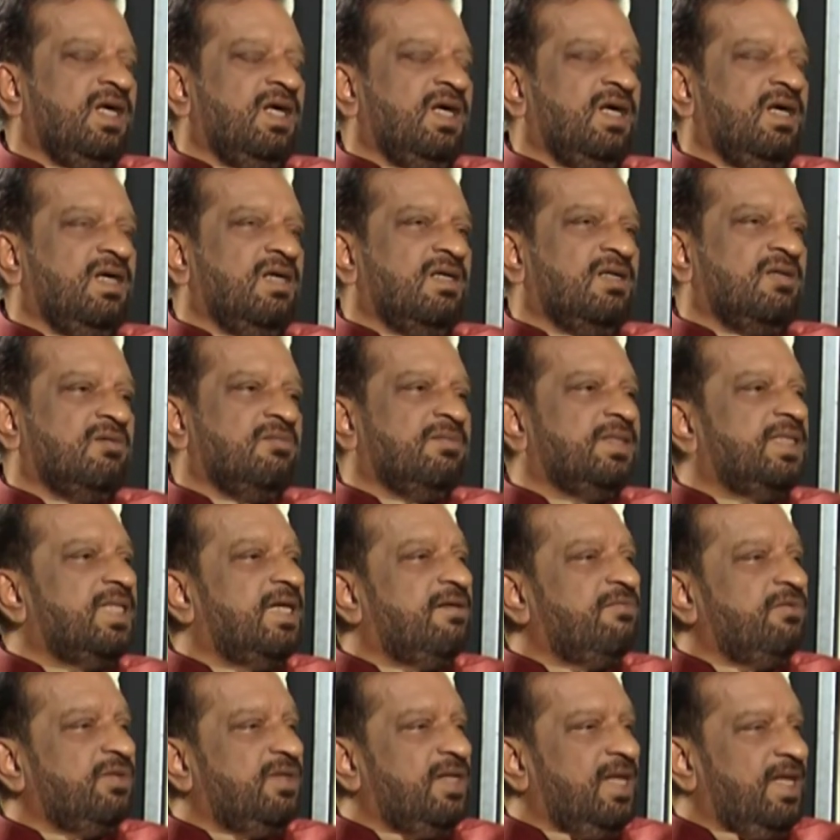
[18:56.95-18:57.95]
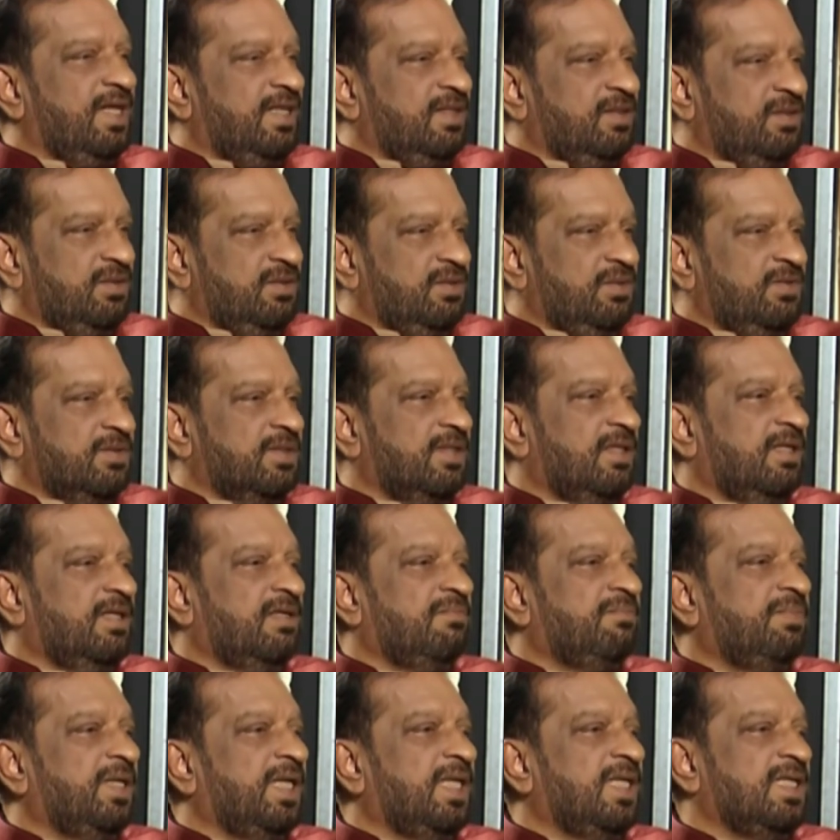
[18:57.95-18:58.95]
whether I would like to do a
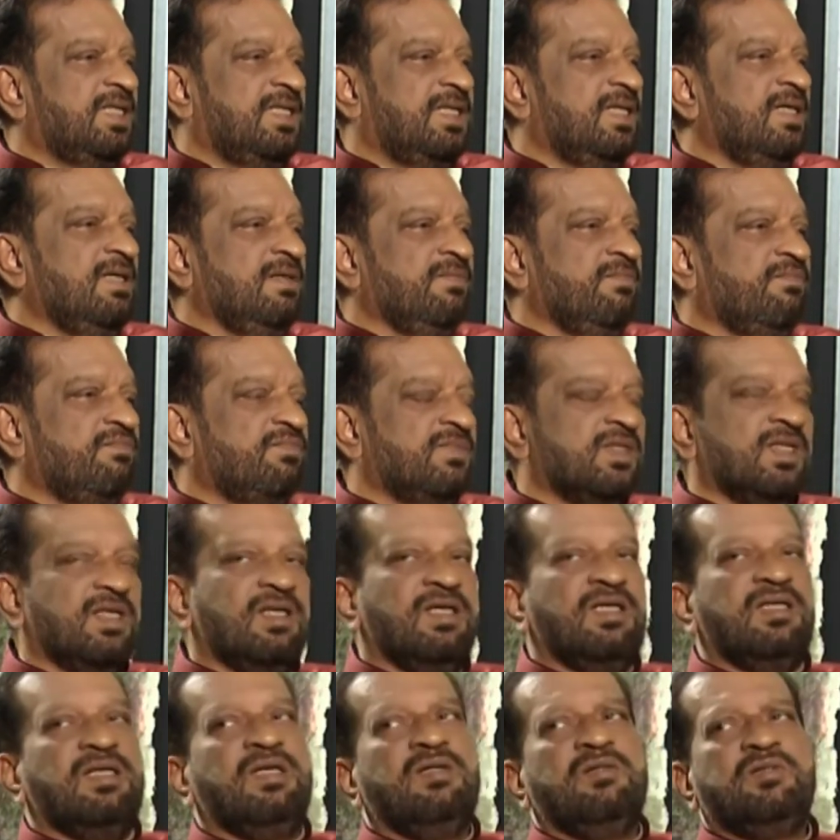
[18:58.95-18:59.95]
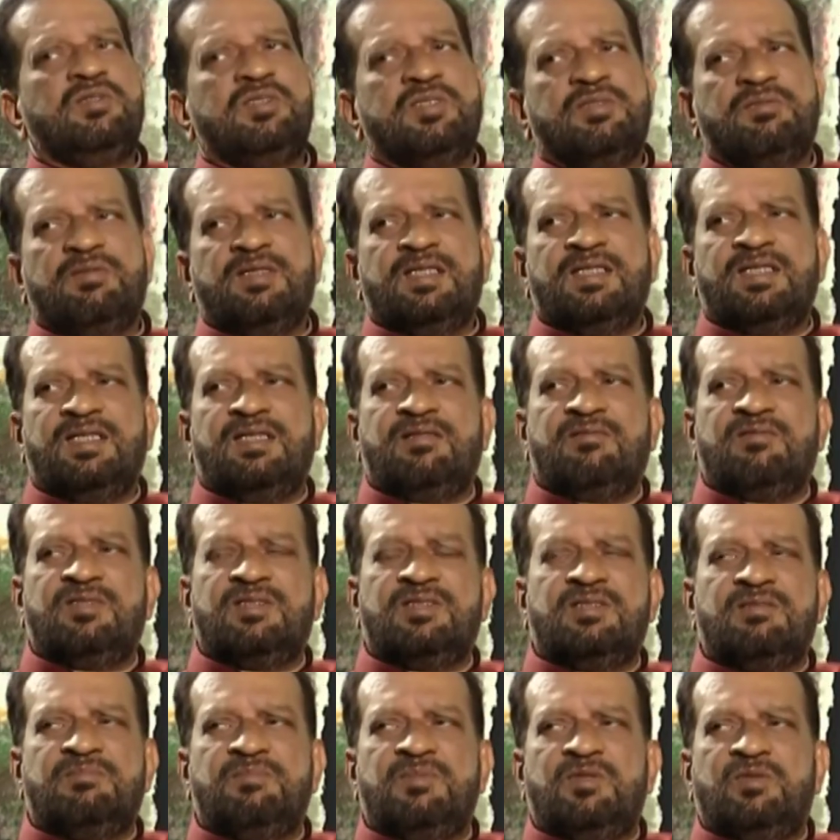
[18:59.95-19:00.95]
painting, a huge one that
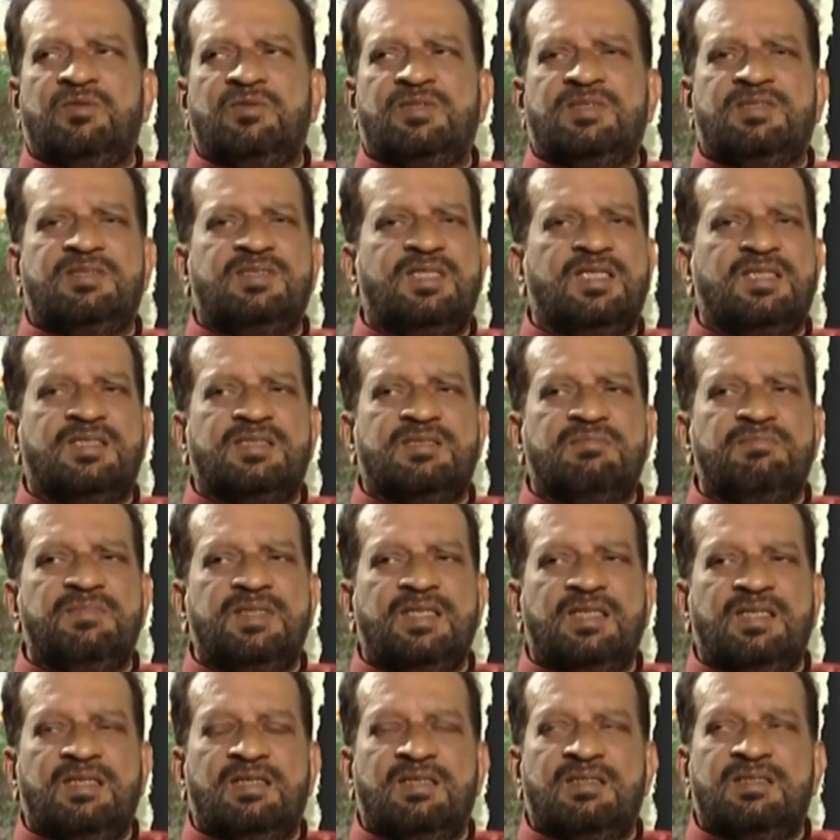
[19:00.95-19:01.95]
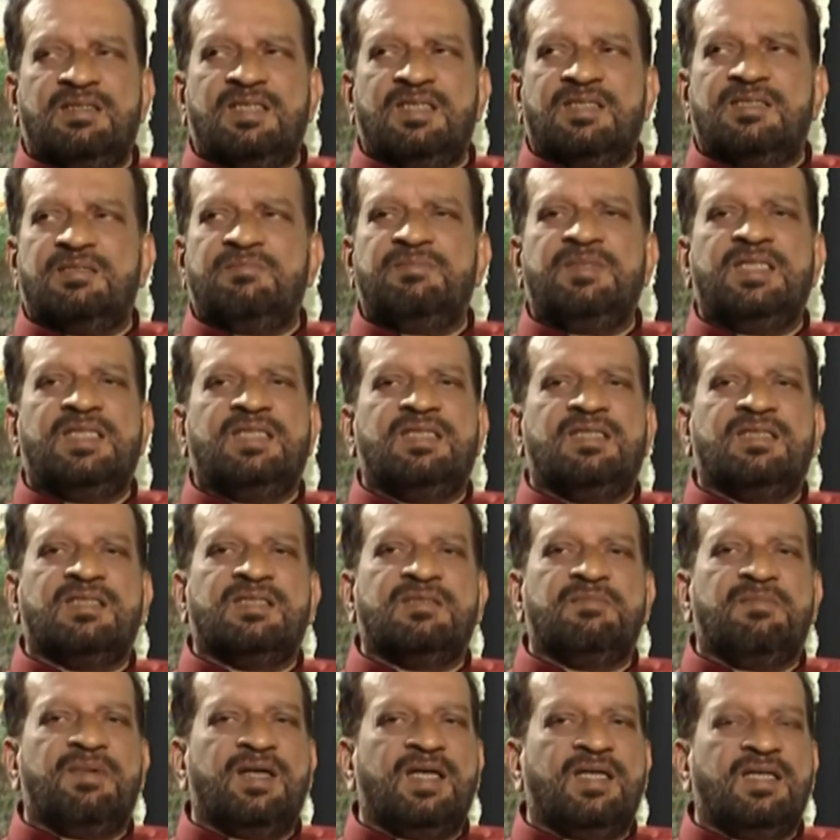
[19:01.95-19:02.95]
was about 6 meters
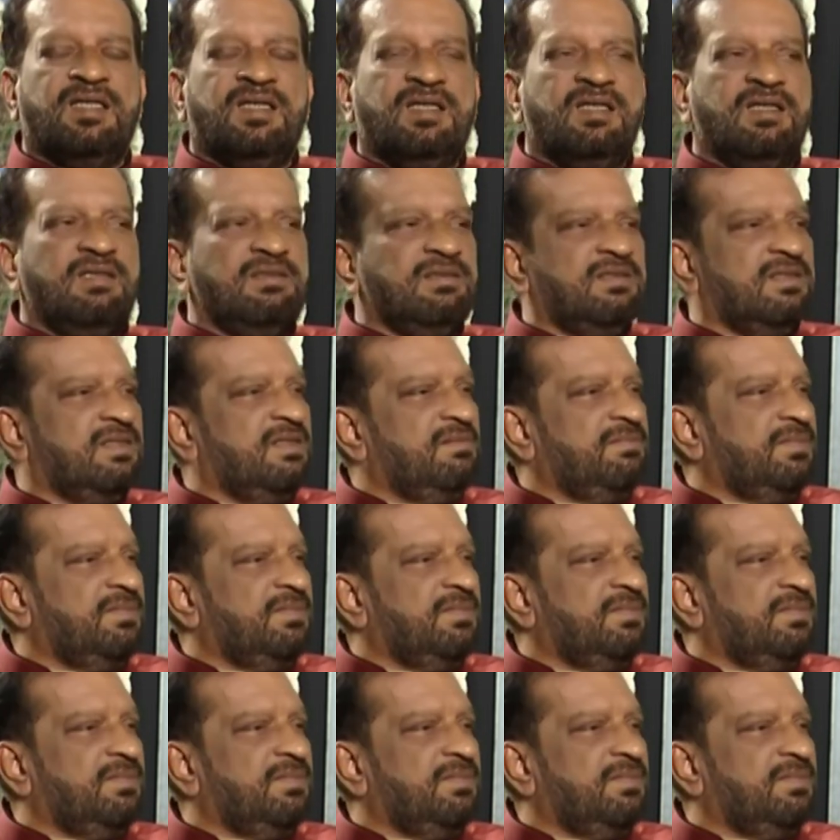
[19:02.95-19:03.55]
by 3